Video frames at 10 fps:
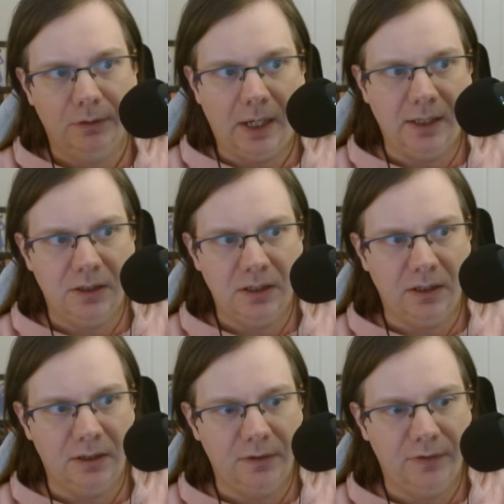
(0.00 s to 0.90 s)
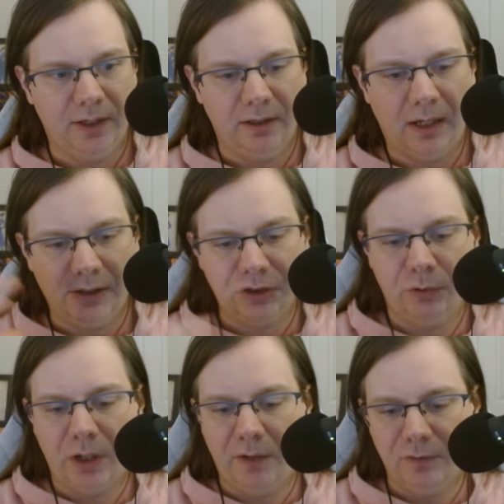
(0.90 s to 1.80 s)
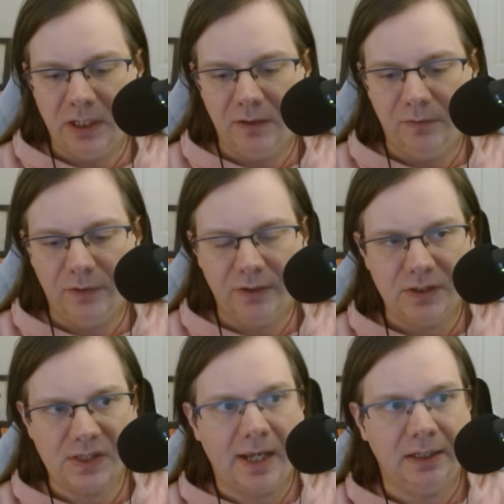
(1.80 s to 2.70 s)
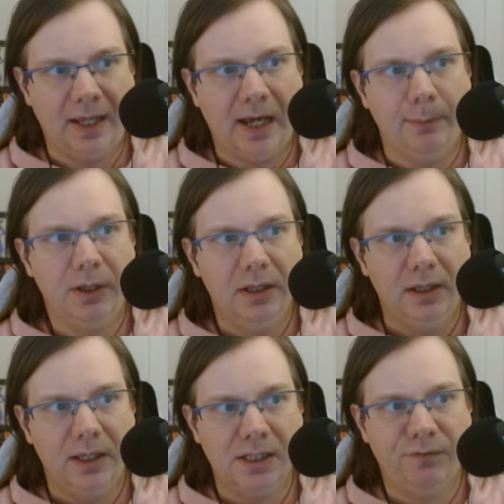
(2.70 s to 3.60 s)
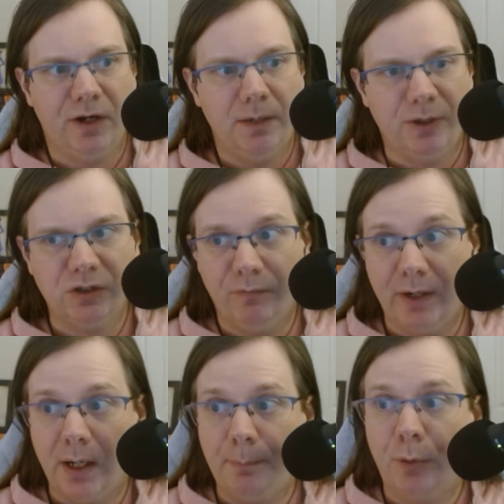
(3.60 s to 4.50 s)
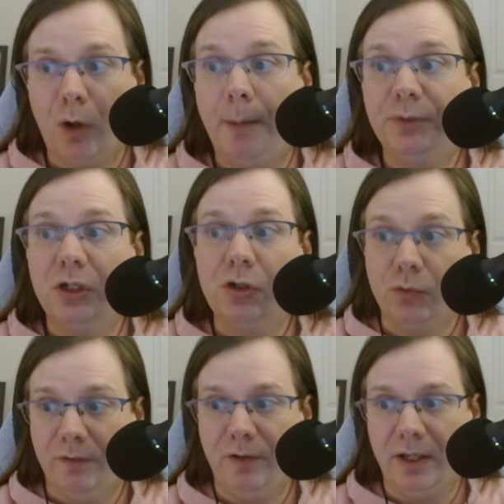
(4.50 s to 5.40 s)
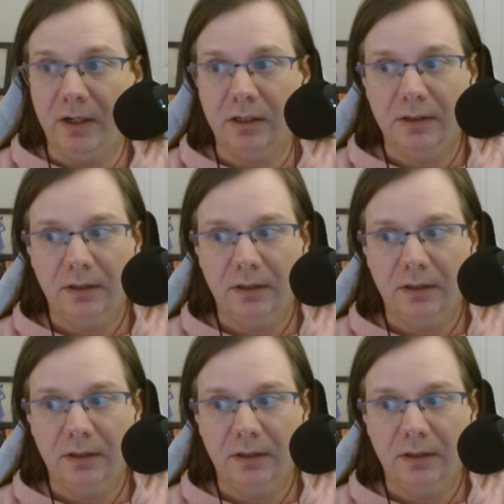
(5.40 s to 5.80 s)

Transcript: idea that I showed off in the design lab is very much a prompt-driven